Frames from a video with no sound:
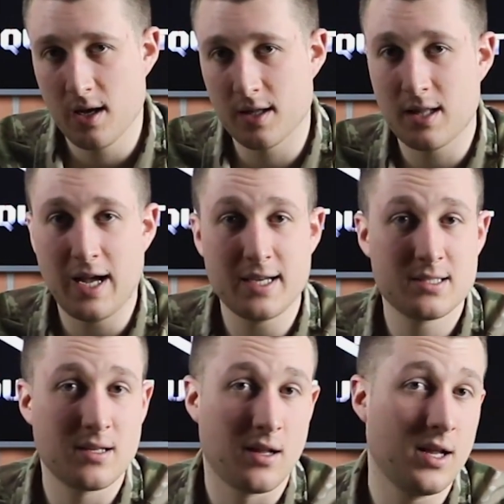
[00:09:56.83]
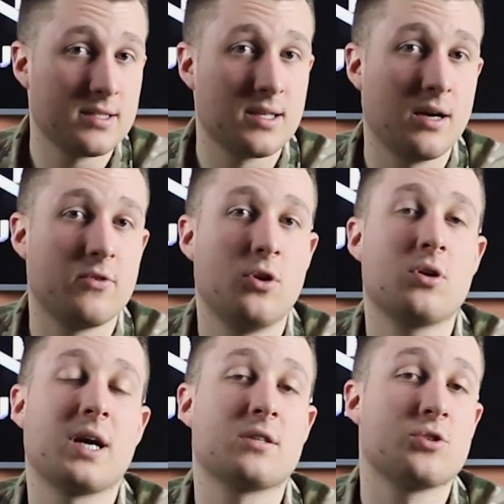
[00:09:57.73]
At last, let's have a
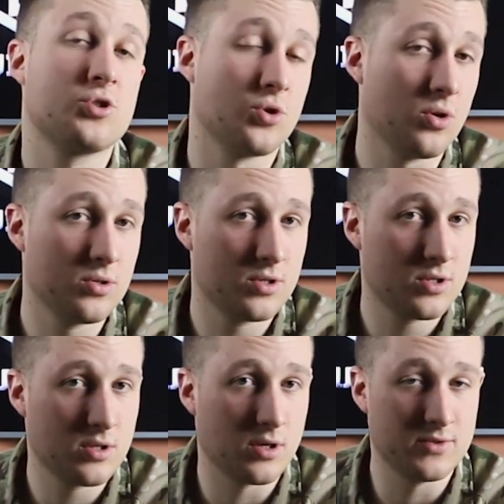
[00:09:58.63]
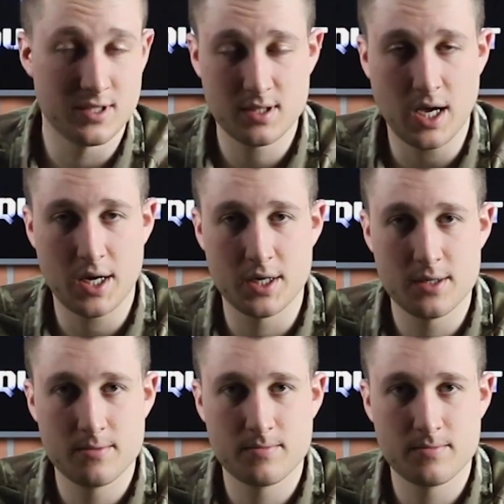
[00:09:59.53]
look at the shoulders of this carrier.